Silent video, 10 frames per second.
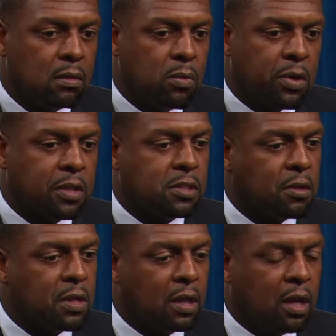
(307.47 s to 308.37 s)
more
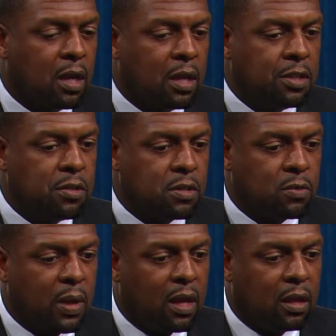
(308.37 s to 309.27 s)
concerning uh, issues
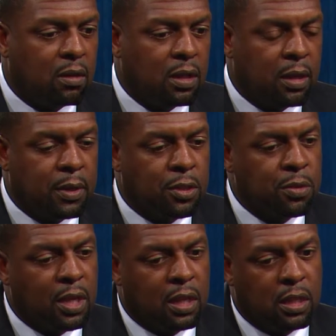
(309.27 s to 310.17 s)
as well, uh,
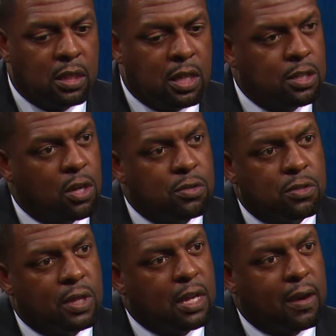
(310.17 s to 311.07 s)
including the
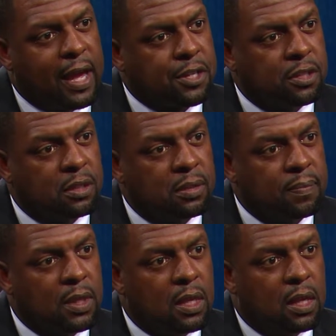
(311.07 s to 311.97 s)
adult-student interaction,
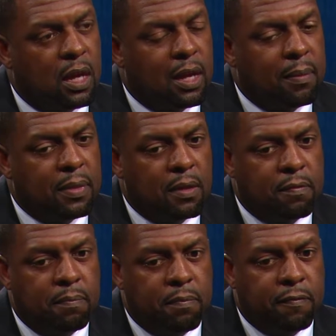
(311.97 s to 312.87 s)
um,
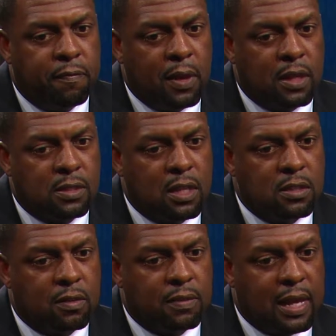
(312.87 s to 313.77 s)
a
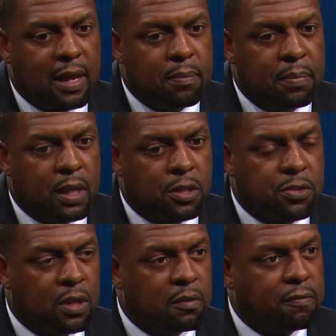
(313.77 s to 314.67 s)
sense of not being
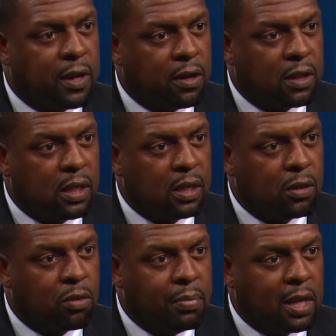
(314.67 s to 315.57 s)
treated fairly
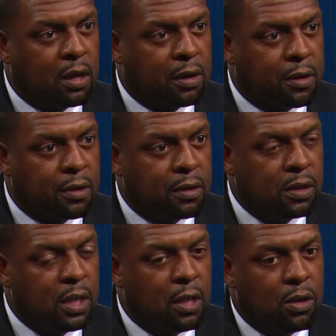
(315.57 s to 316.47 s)
or being heard,
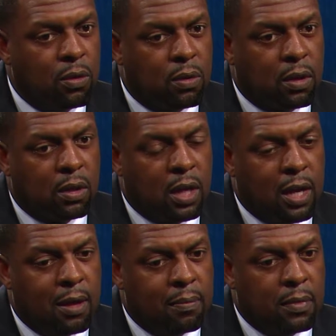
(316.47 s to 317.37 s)
or
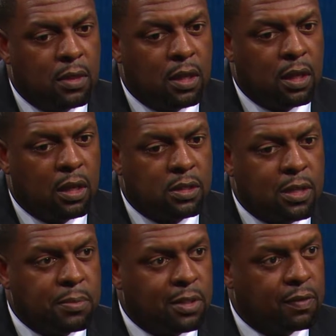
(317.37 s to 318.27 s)
the
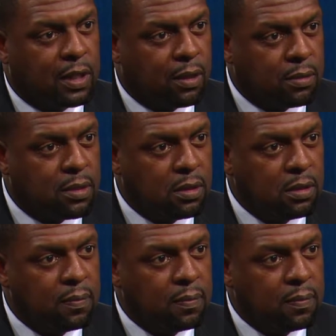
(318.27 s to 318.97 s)
assumption of guilt.